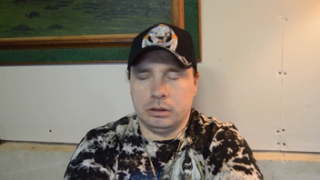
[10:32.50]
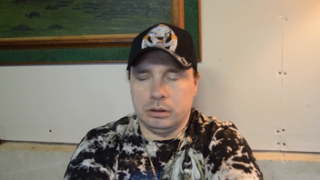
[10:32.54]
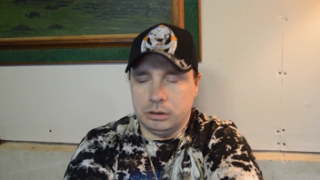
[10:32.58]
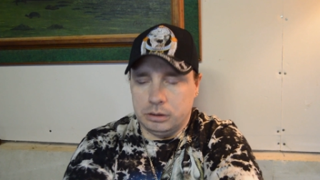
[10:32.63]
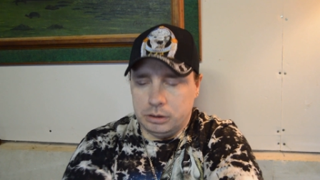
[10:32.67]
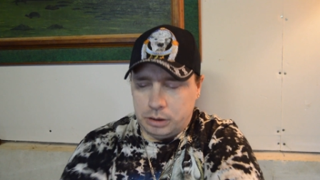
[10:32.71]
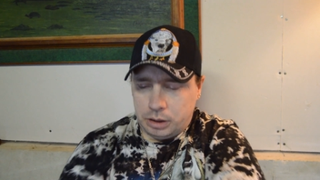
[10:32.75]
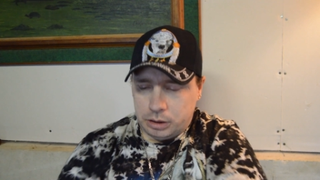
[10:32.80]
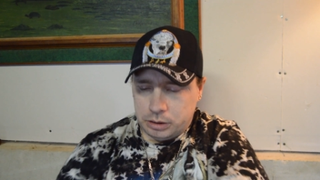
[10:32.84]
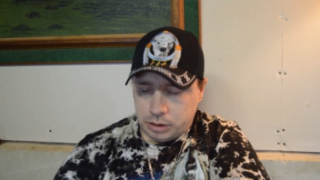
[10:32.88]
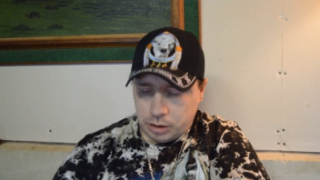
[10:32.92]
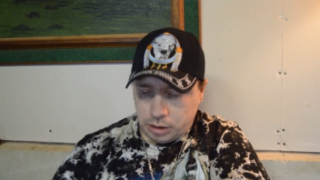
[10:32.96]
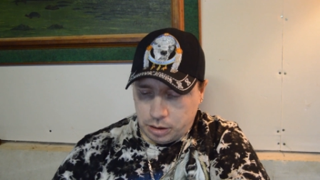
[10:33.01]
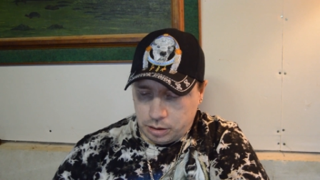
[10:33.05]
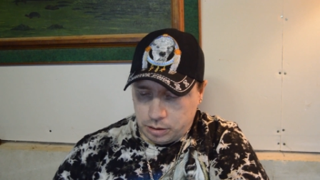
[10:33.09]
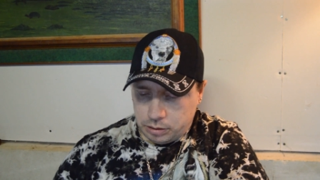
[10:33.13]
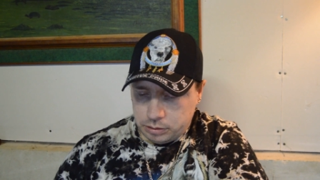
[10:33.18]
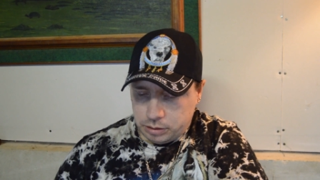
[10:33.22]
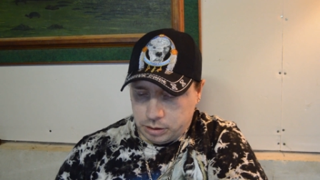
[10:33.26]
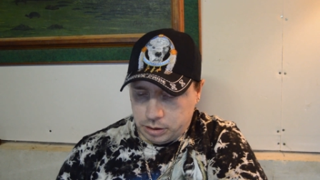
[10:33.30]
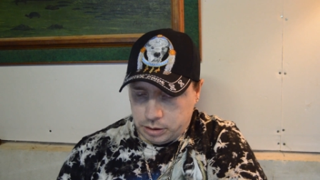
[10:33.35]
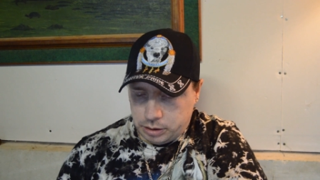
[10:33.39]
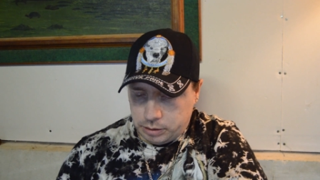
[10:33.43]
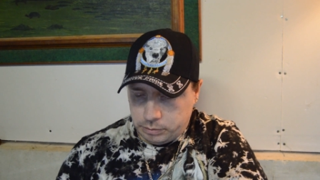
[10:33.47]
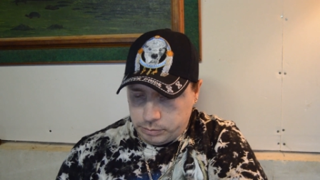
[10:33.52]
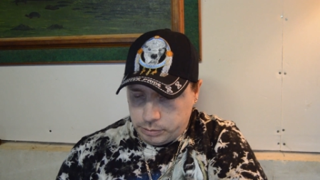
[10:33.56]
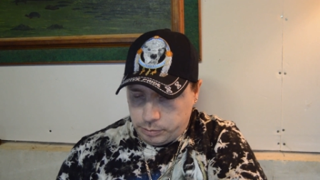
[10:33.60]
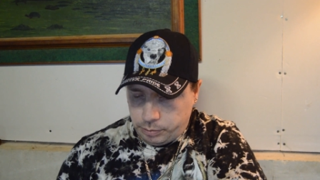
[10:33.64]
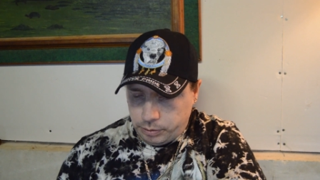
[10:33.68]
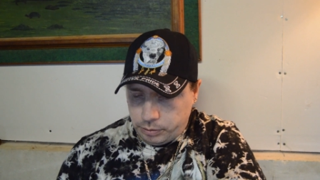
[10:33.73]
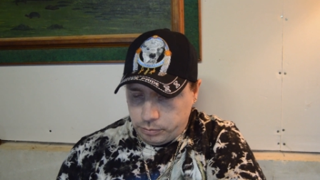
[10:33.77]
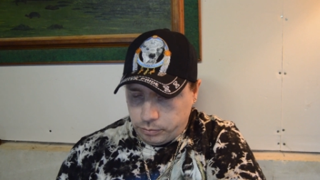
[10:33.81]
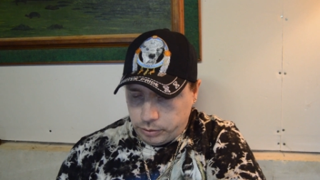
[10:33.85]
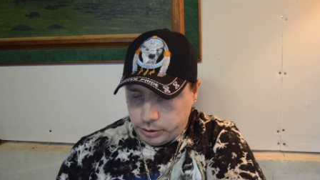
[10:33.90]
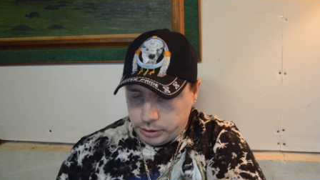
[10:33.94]
such a long time
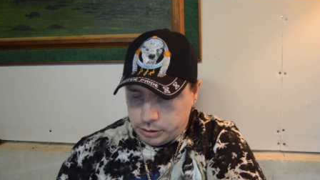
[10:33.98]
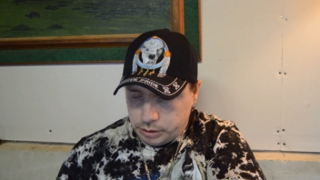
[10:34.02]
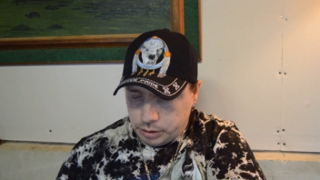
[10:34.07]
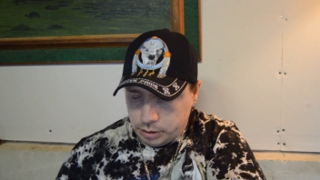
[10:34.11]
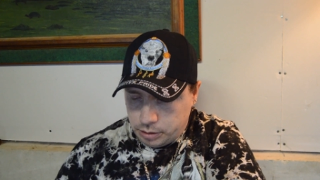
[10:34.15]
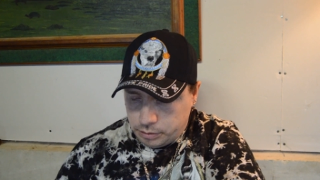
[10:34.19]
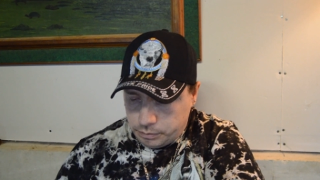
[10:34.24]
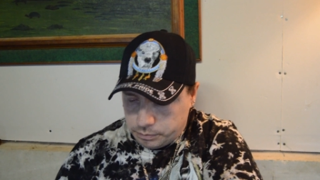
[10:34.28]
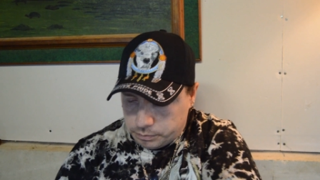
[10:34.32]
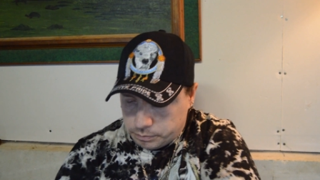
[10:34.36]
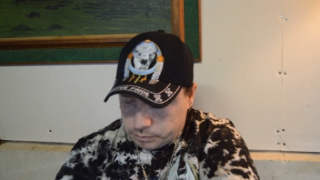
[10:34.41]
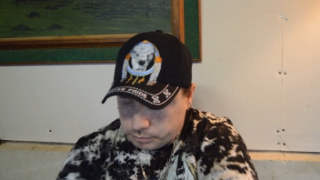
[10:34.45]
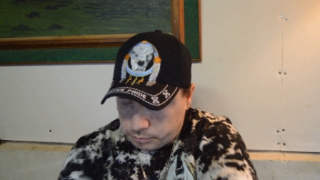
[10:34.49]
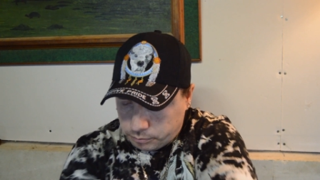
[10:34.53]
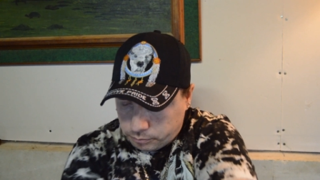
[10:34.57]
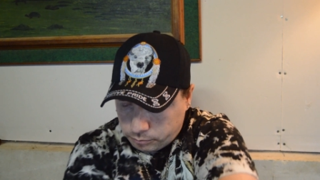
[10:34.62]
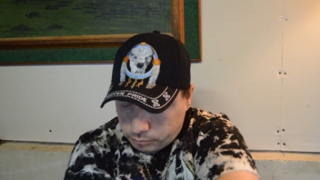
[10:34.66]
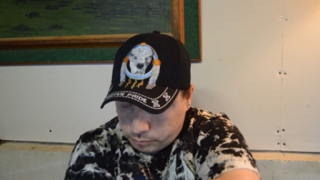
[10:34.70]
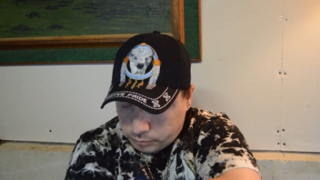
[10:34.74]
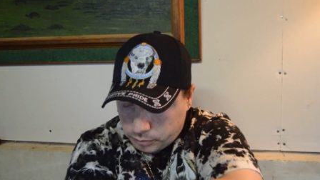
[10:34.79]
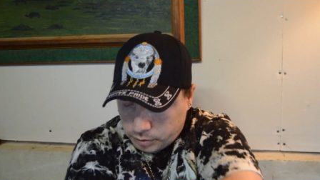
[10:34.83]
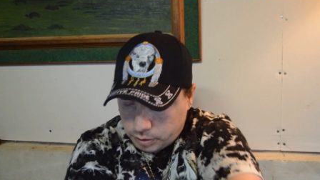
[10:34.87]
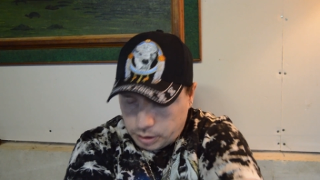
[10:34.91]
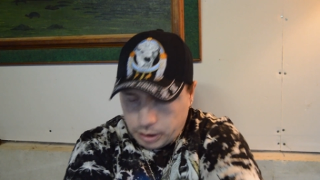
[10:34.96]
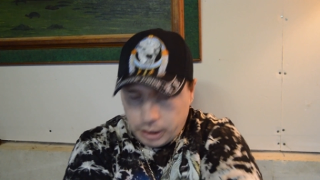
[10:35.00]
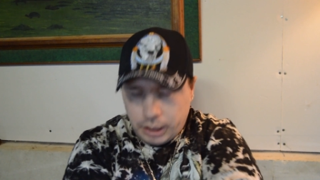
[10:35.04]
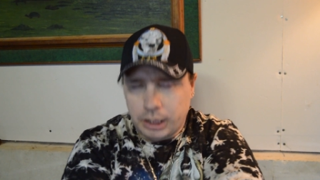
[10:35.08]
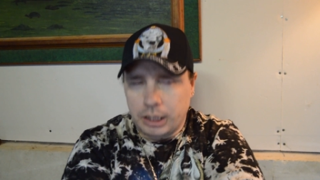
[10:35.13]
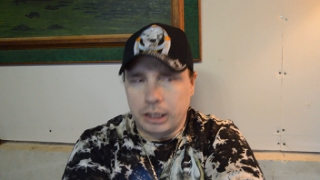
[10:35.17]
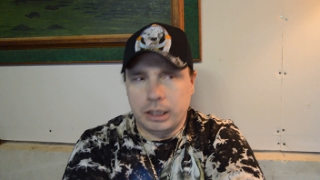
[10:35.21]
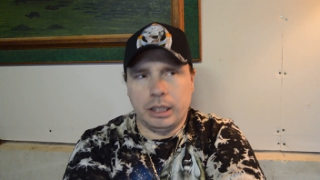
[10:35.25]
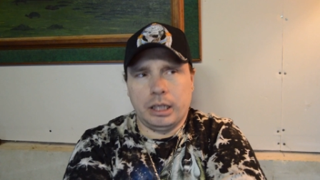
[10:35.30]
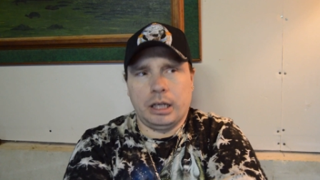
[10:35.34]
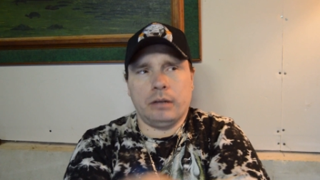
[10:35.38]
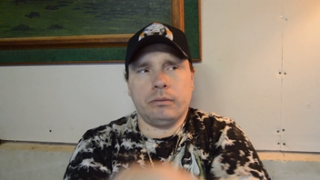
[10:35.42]
being wasted. And
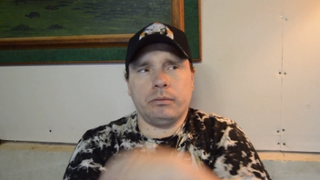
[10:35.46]
I like I,